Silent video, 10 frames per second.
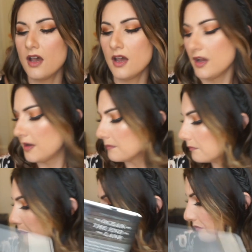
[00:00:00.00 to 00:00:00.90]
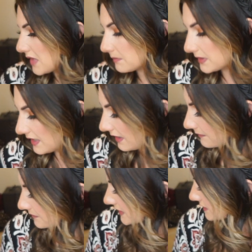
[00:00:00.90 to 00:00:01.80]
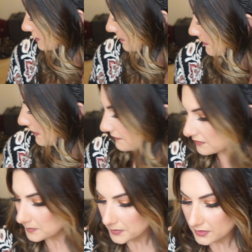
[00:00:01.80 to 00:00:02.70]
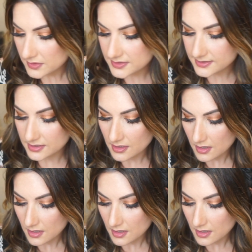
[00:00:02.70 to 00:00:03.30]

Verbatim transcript: Um, but yeah, these are some of my favorite books.